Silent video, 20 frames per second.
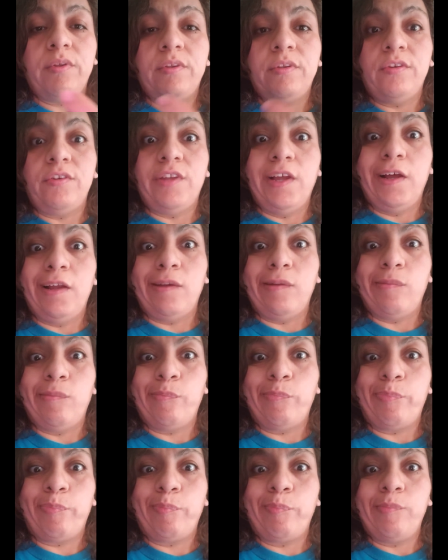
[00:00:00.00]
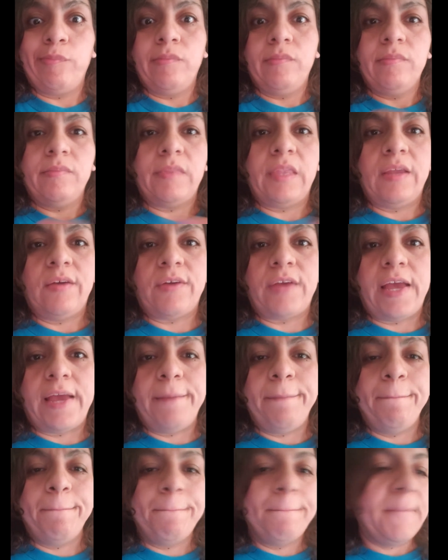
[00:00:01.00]
you're done.
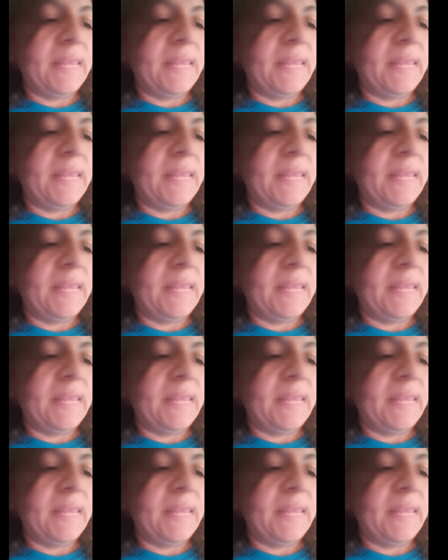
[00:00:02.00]
Okay,